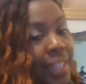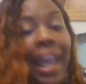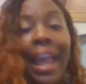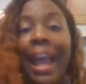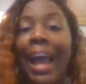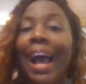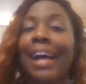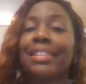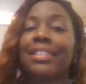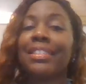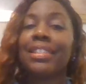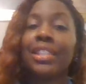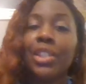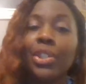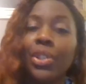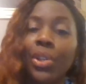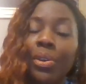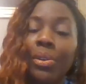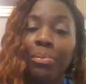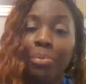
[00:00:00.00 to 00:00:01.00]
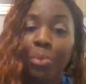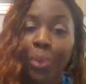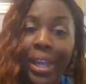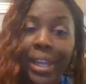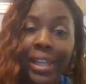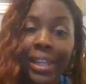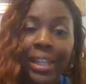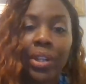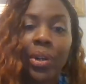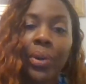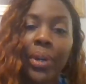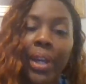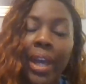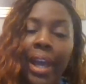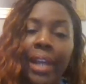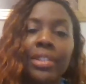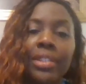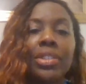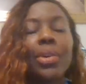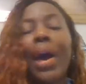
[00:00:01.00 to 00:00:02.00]
I still am waiting.
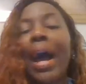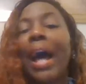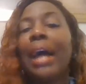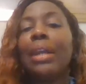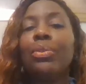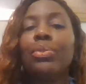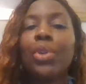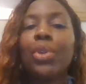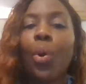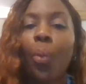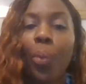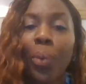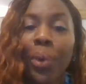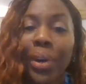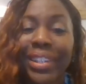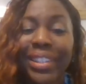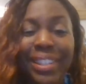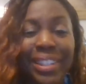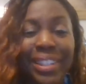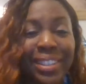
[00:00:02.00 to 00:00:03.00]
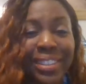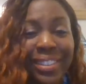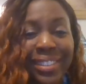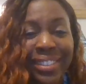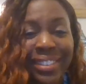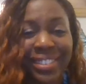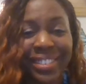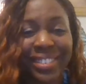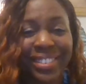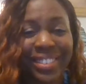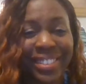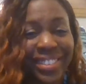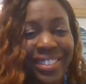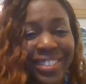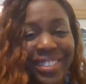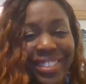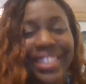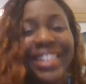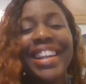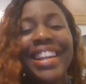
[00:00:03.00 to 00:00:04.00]
Okay. So I don't know what,
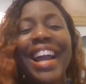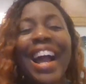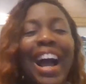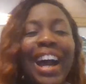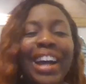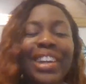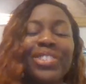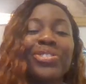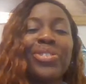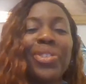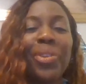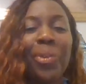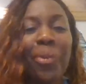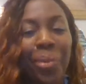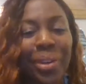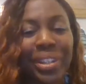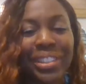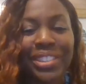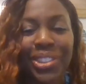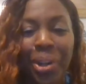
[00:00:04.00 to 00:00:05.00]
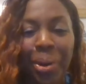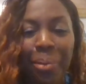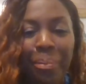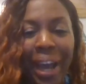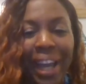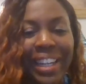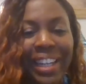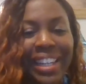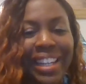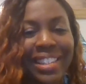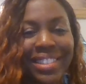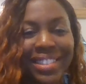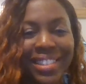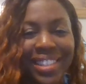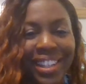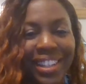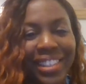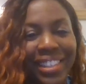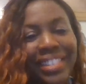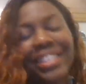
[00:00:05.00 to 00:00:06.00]
I don't know what Joe Biden has
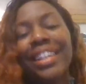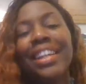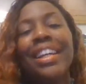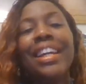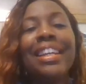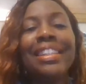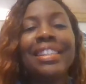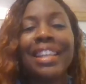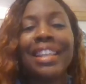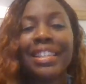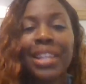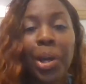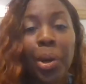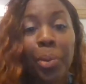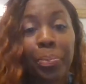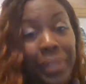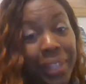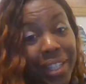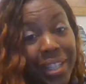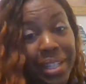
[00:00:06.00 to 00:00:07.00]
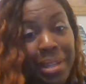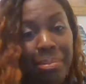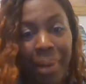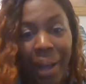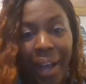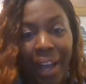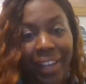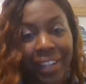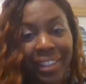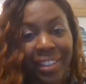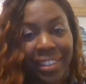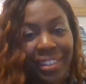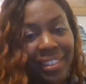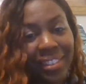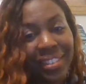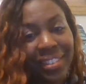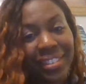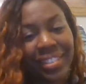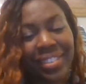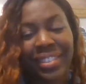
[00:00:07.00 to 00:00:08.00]
done that's helped anybody
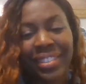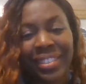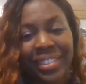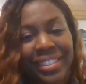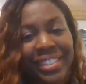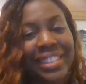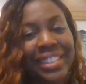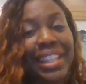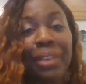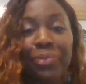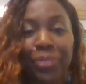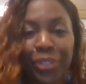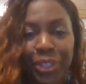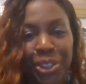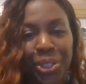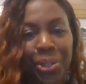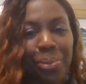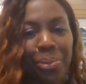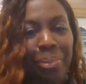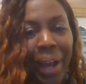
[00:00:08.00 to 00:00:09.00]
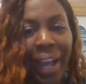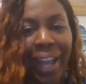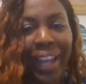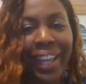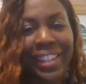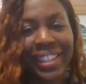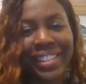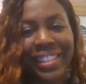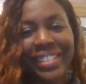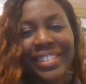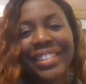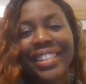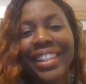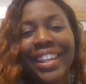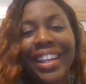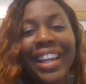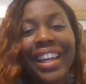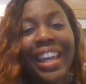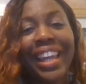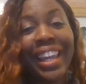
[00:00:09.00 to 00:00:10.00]
except for Joe Biden
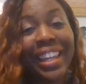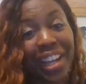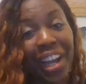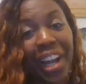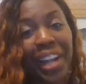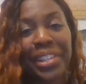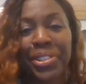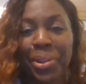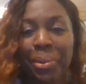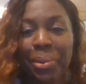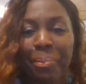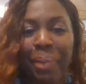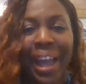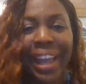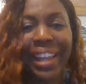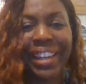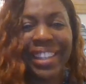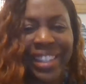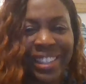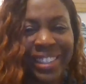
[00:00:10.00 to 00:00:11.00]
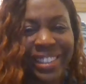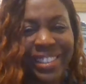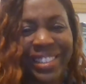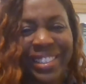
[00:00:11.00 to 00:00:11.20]
and Hunter Biden.